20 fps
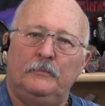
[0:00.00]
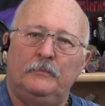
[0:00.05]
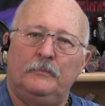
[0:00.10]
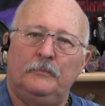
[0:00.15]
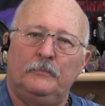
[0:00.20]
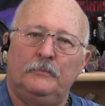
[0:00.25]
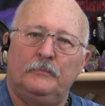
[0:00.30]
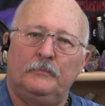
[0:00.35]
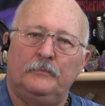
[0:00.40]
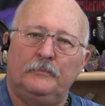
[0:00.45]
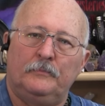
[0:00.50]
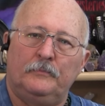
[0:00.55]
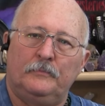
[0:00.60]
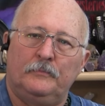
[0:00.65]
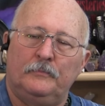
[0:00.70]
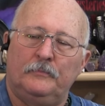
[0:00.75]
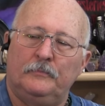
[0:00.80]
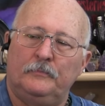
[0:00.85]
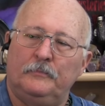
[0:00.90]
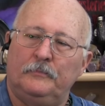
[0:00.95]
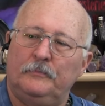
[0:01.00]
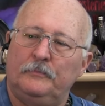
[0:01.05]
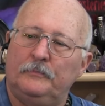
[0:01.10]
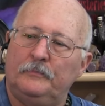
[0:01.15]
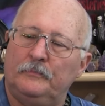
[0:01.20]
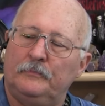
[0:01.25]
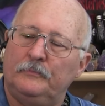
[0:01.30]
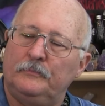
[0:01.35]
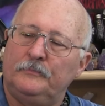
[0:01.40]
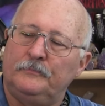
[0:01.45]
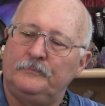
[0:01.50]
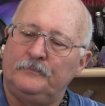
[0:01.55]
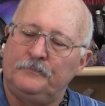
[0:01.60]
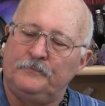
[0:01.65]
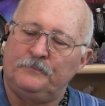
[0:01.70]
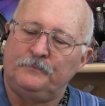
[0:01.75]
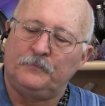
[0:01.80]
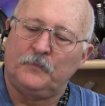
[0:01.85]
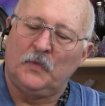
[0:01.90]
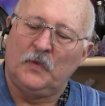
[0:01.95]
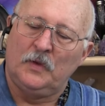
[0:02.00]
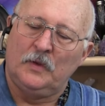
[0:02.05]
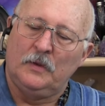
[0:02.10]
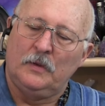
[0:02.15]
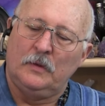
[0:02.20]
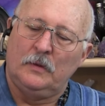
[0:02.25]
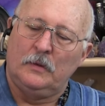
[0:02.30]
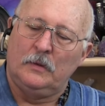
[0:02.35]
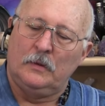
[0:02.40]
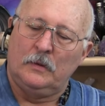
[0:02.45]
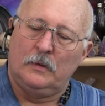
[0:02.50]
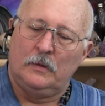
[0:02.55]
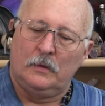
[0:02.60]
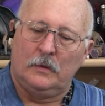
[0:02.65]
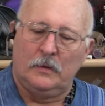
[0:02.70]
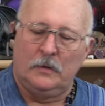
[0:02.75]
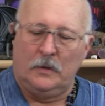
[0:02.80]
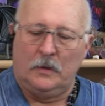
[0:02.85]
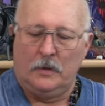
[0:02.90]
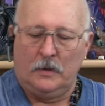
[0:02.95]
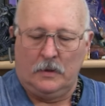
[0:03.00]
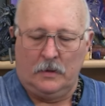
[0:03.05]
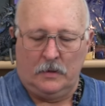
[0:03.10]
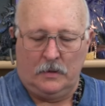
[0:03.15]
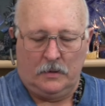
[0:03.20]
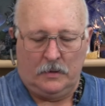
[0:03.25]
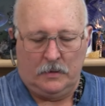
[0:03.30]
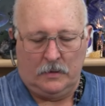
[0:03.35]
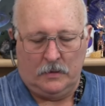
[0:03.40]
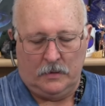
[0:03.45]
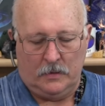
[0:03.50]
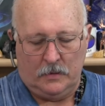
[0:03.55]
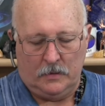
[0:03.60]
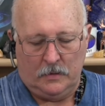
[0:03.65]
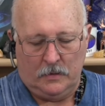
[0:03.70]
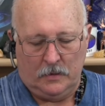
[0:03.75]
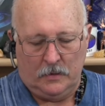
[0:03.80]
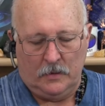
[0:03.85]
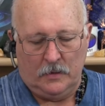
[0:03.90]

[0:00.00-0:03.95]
(no one is talking)